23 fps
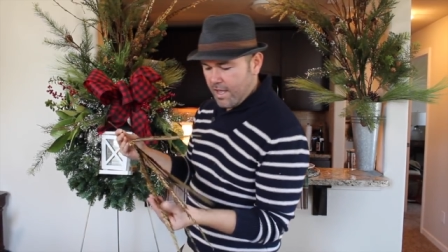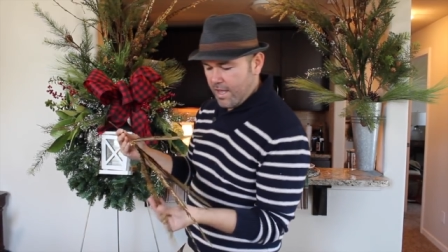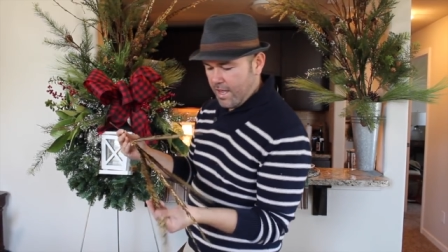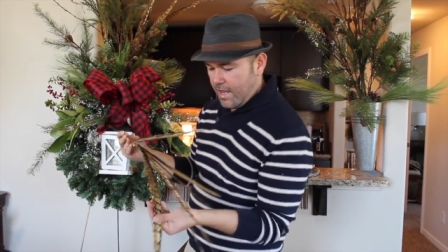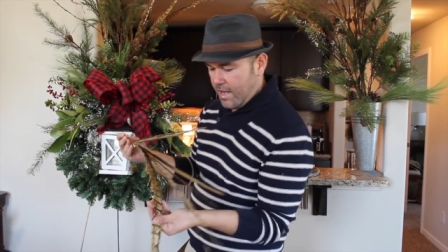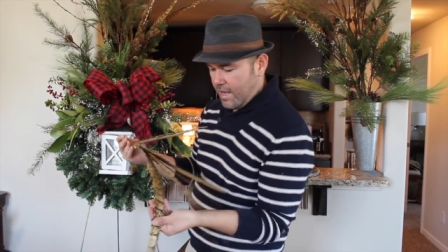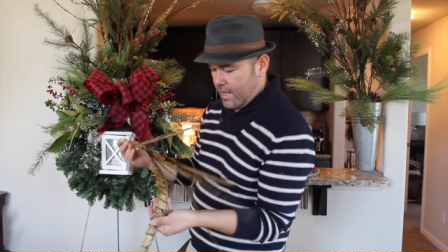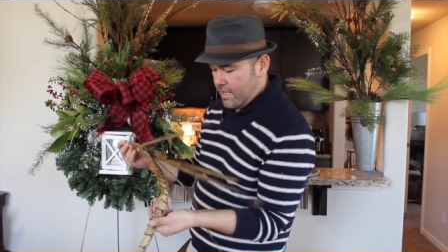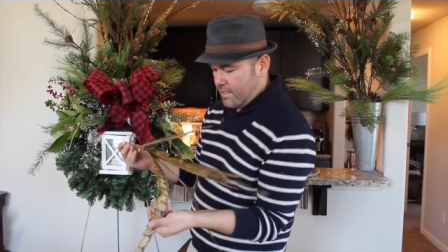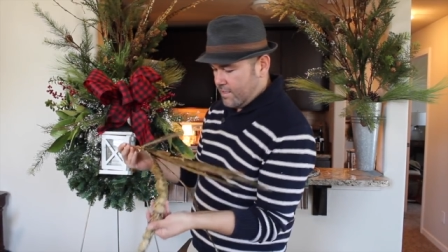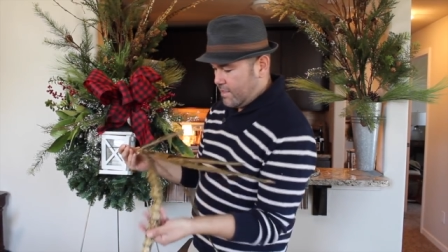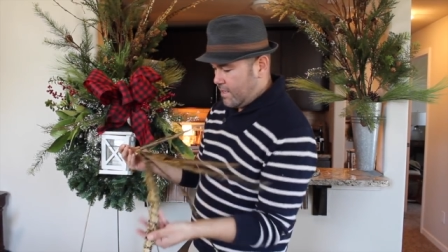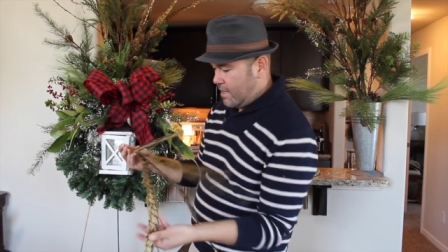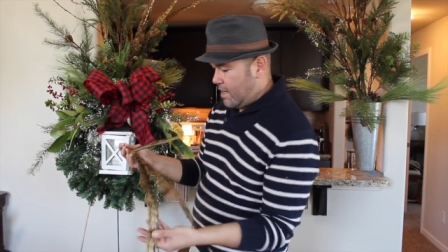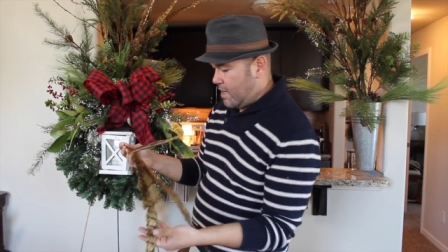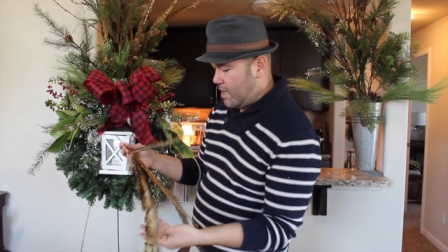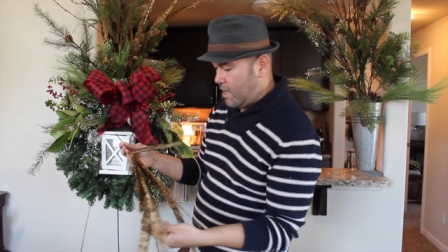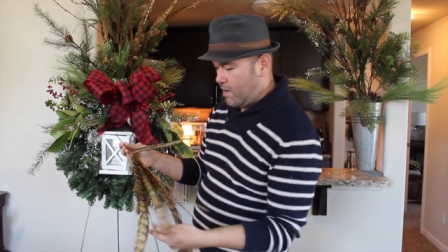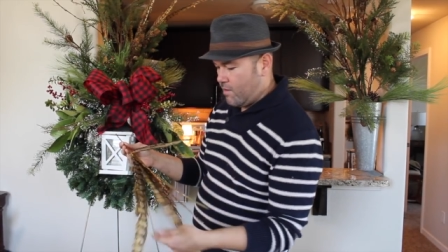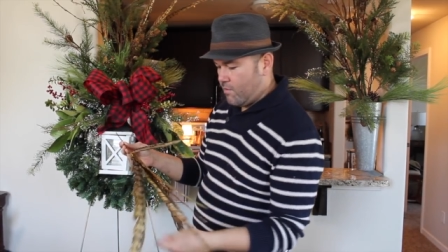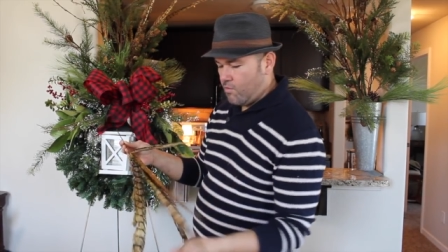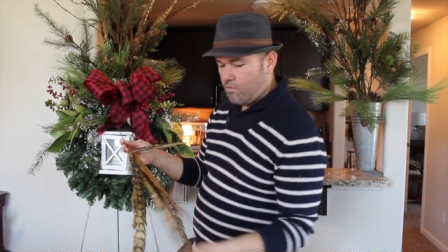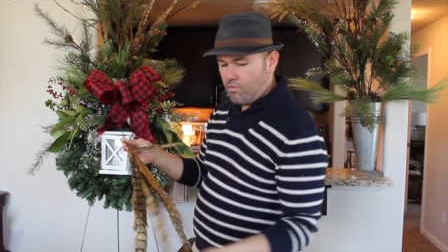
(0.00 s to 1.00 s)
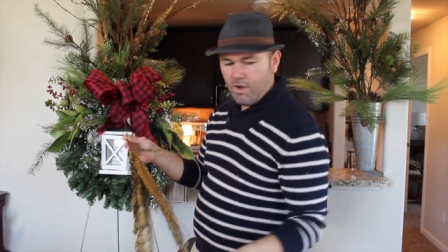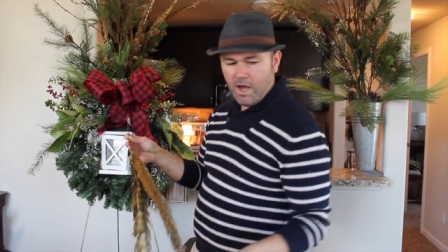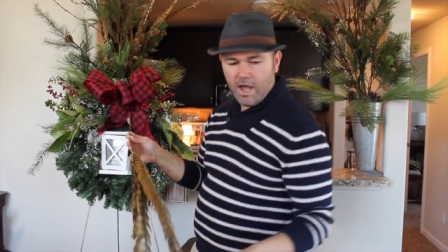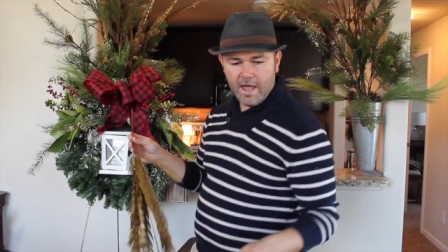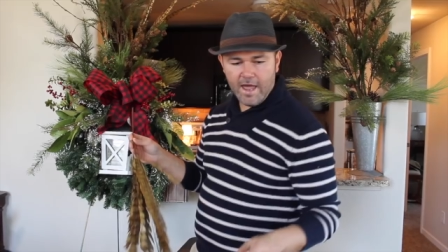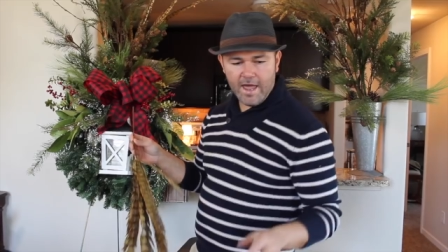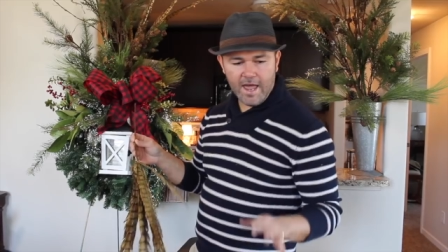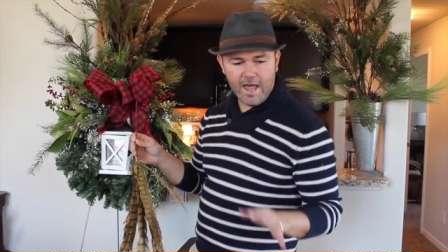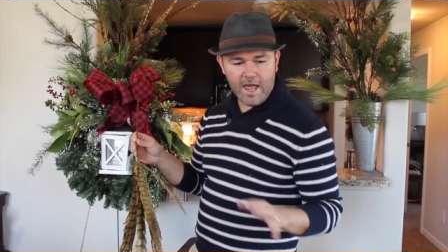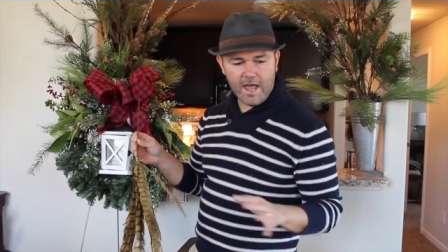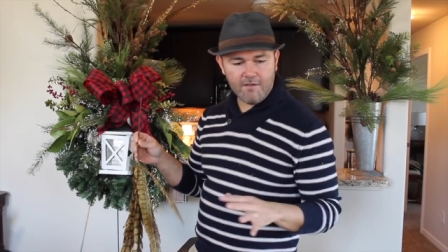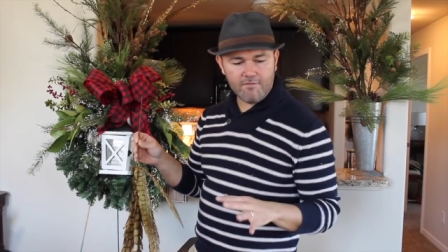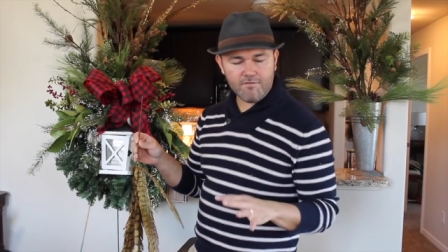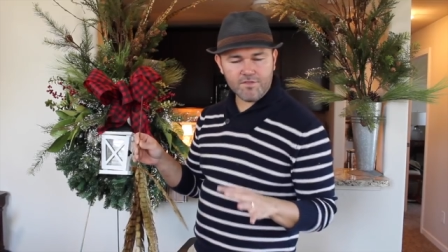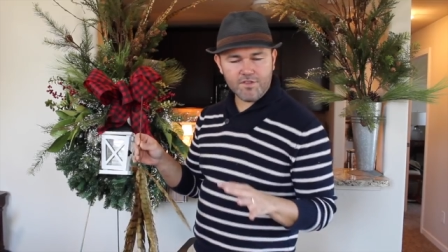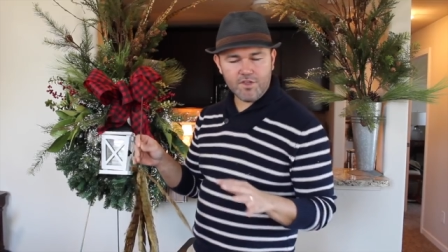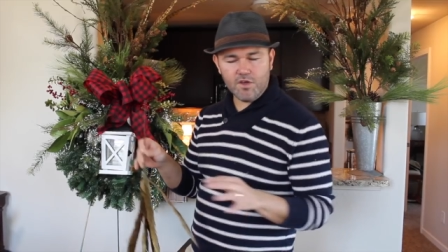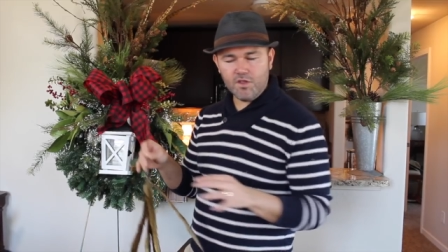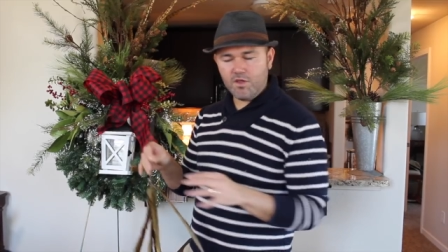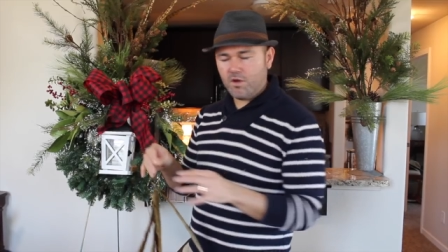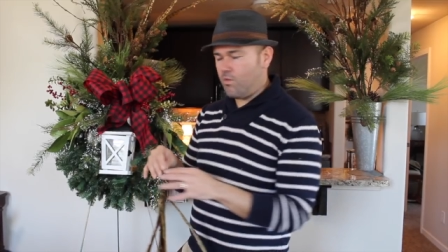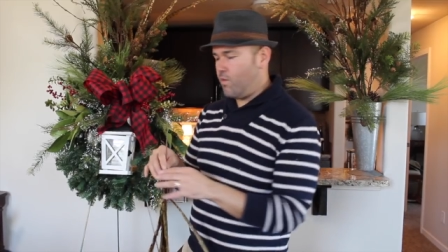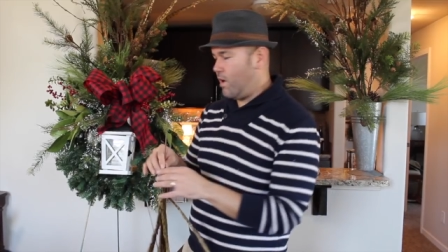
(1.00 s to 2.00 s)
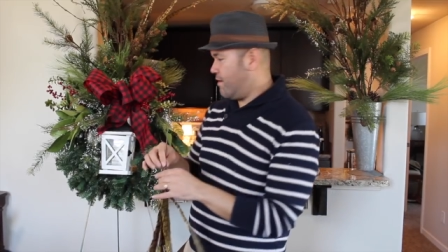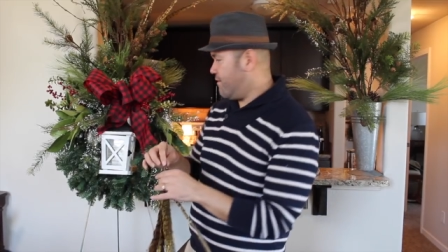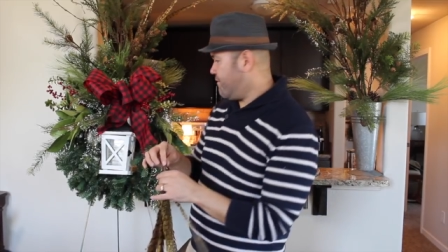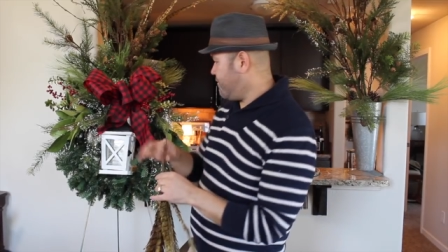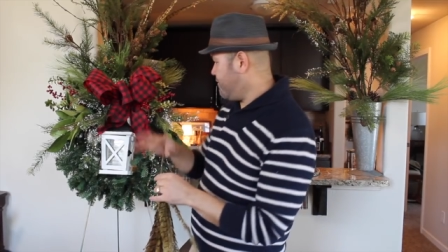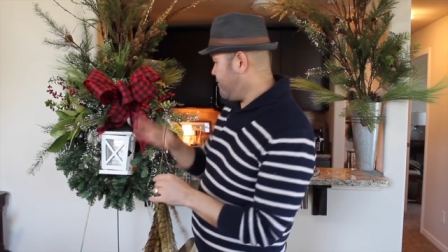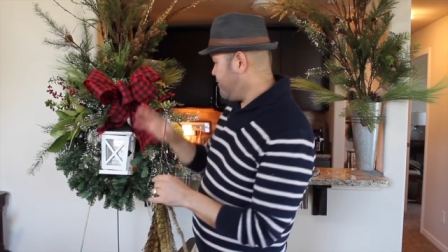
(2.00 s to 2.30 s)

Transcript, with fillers: and I have the other one,